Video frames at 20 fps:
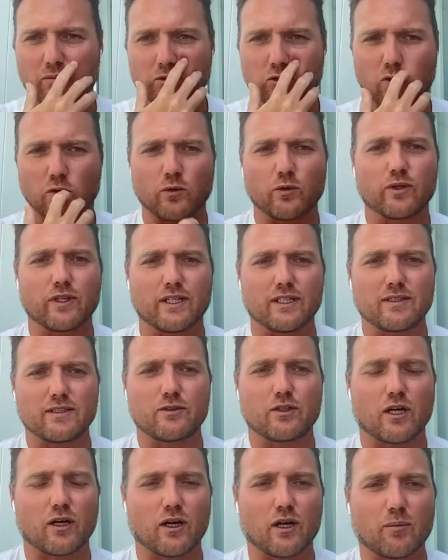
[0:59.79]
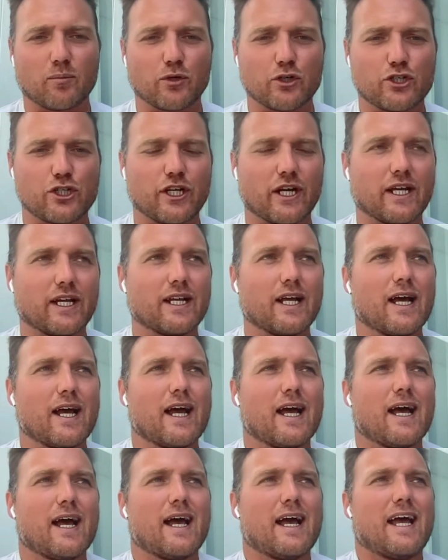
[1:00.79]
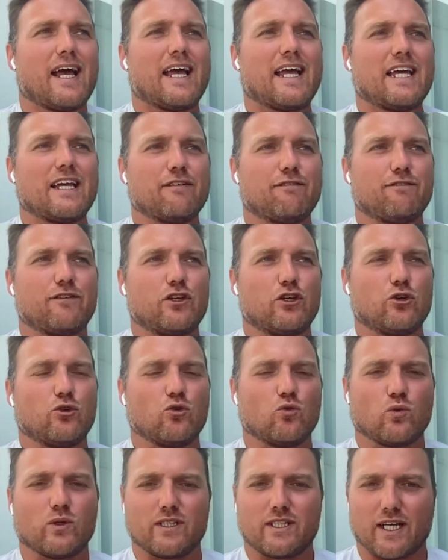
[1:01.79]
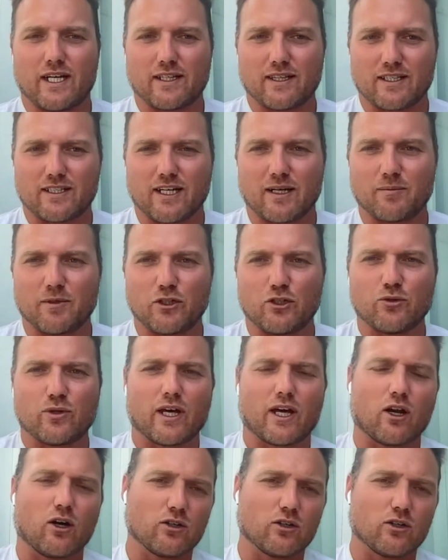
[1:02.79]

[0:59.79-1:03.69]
So we'd really appreciate if you would take the time to do that.